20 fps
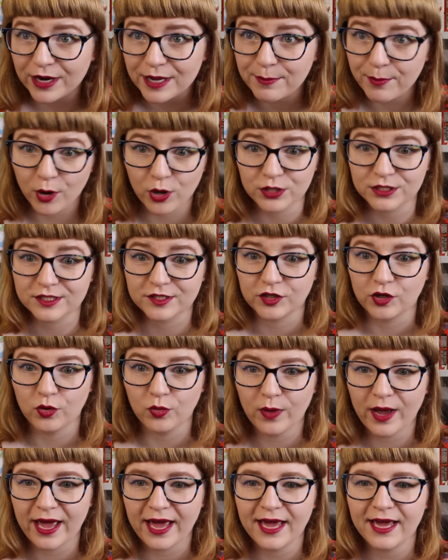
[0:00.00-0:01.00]
personal
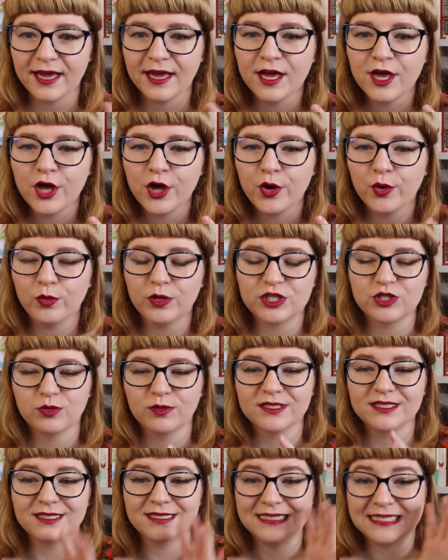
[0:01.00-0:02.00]
way, which
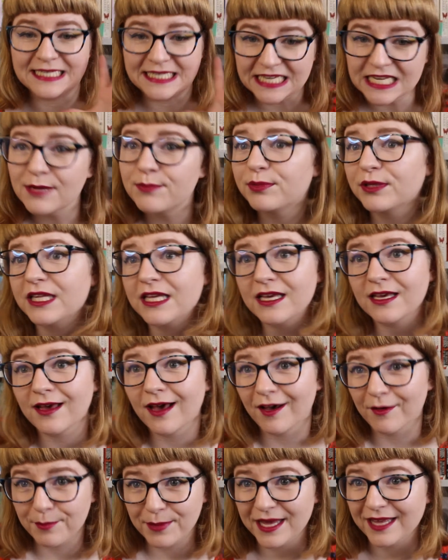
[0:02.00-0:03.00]
was deeply
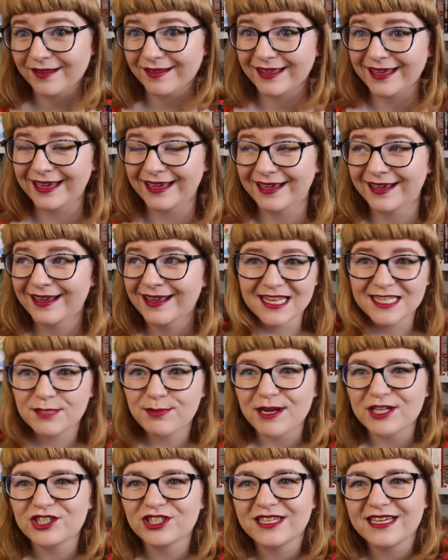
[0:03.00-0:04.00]
appealing,
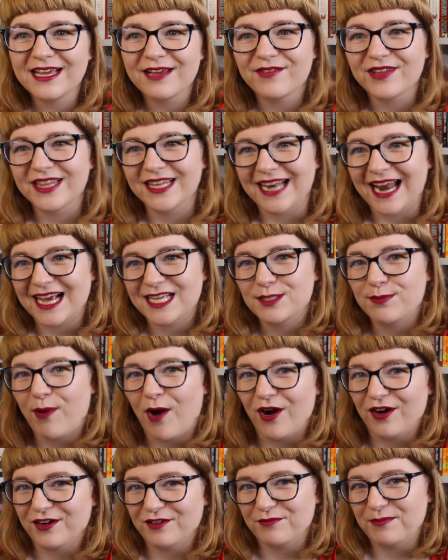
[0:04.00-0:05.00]
especially given the next
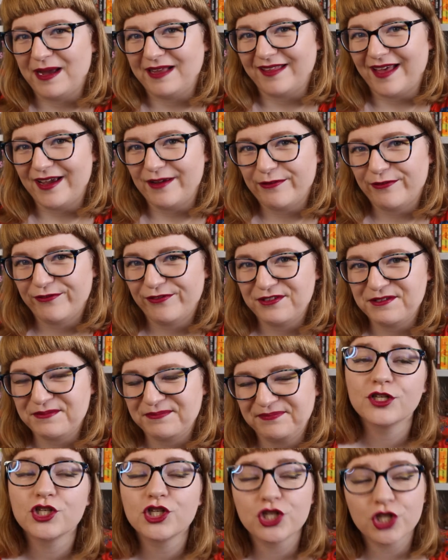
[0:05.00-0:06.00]
part of my life.
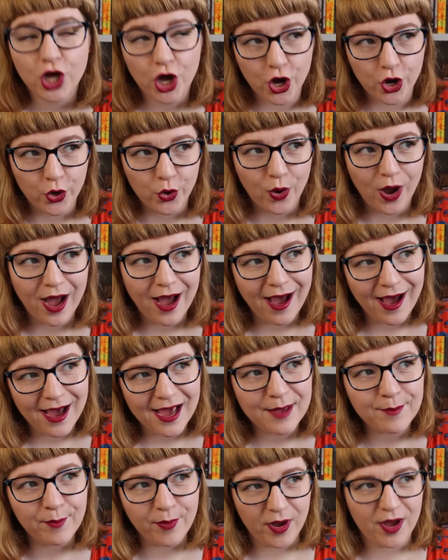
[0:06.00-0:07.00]
So
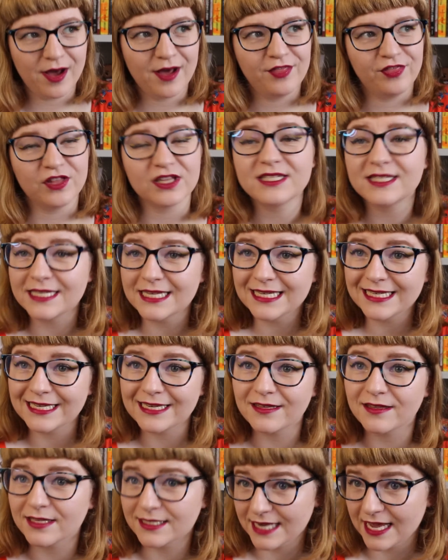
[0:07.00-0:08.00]
I bought the
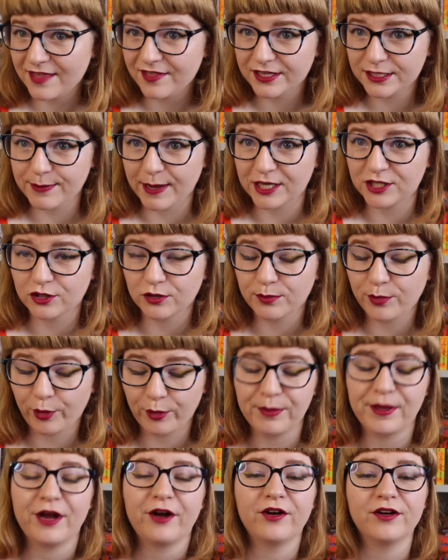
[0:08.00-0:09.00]
CD the day the special
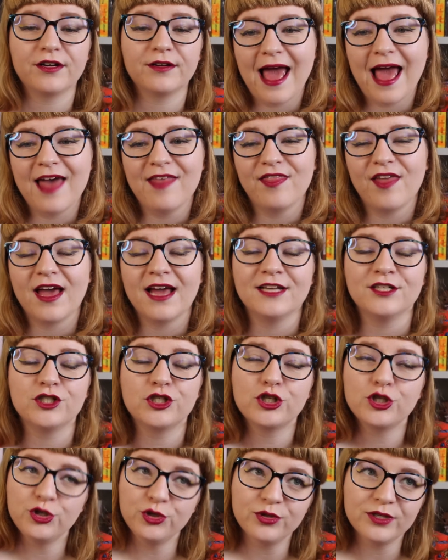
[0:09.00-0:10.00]
premiered, and then
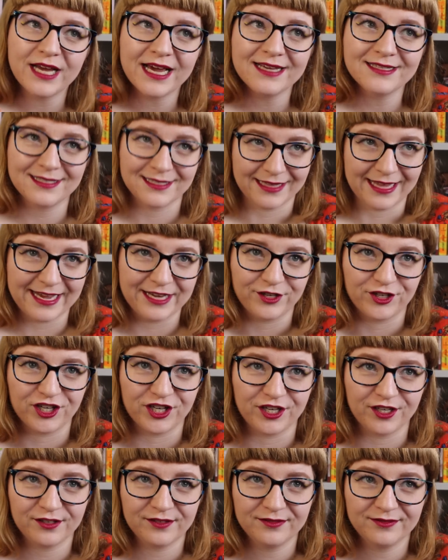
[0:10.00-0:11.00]
2 days
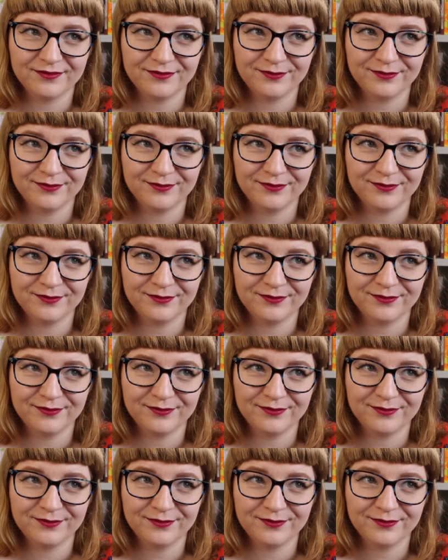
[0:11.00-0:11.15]
later,